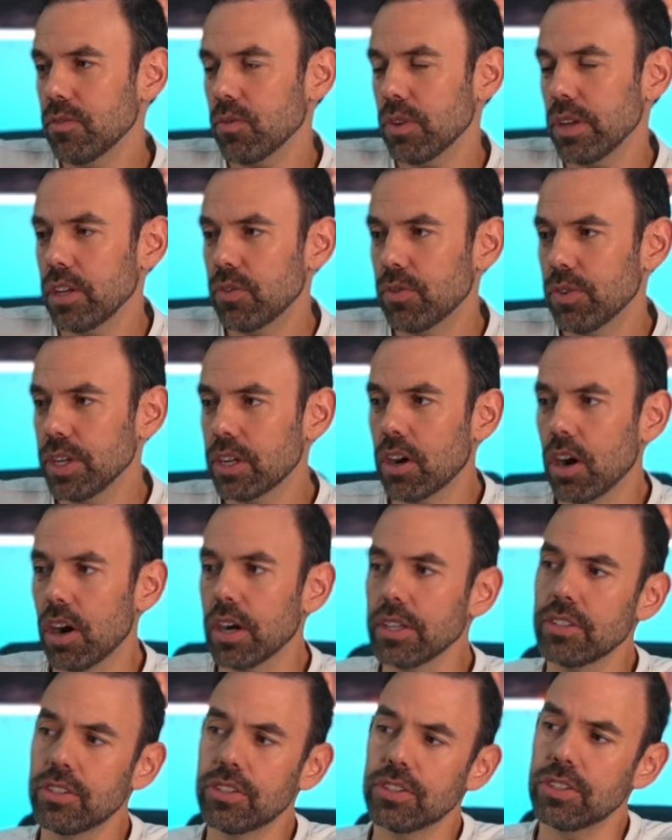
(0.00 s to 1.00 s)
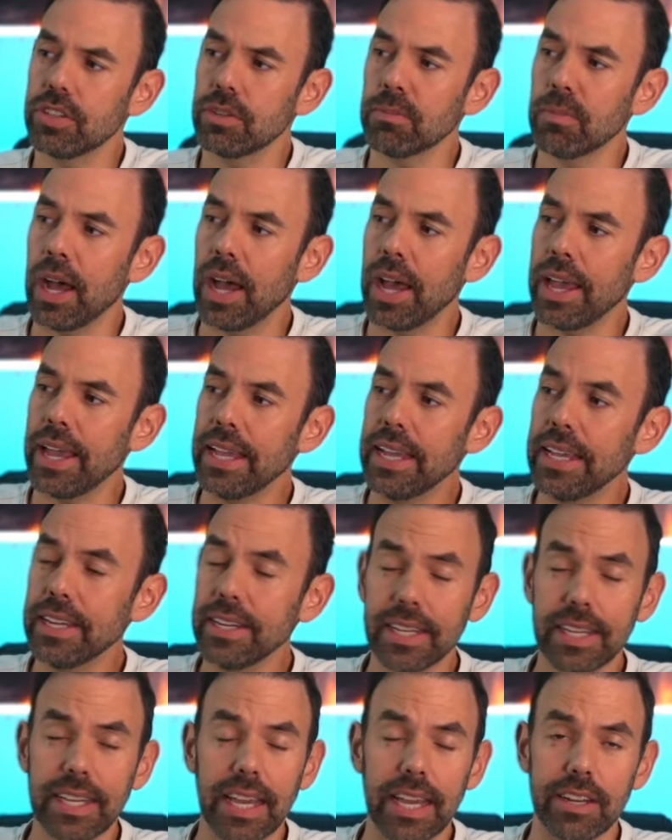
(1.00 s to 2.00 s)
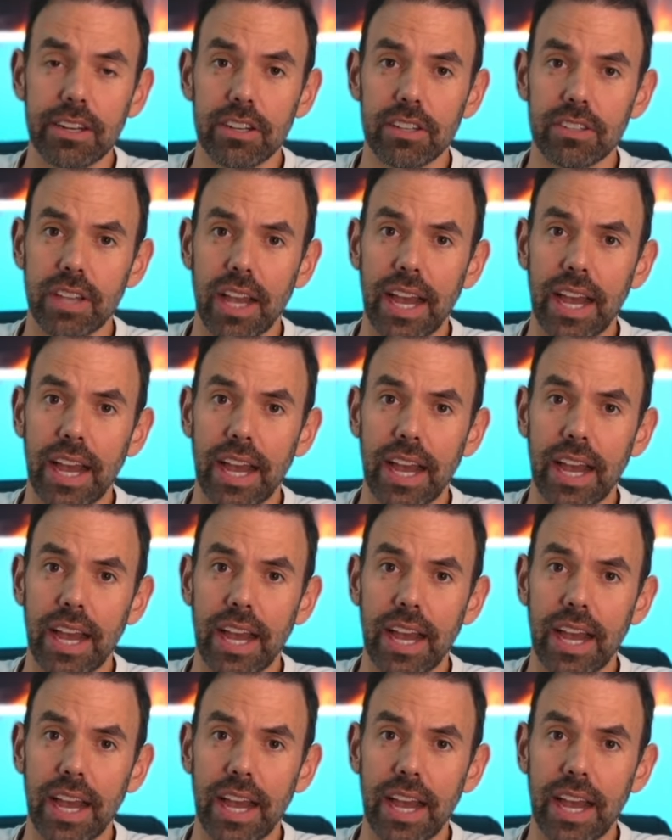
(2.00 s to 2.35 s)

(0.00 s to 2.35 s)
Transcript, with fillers: In regards to my indicators,